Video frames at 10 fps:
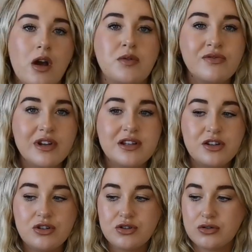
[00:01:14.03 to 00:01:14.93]
I wasn't really
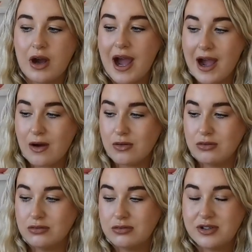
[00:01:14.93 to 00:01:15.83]
too sure
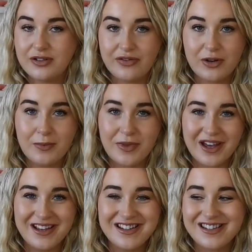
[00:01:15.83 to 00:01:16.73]
how to film
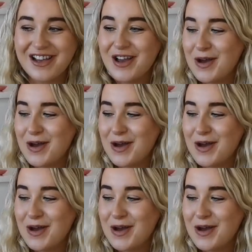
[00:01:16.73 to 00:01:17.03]
this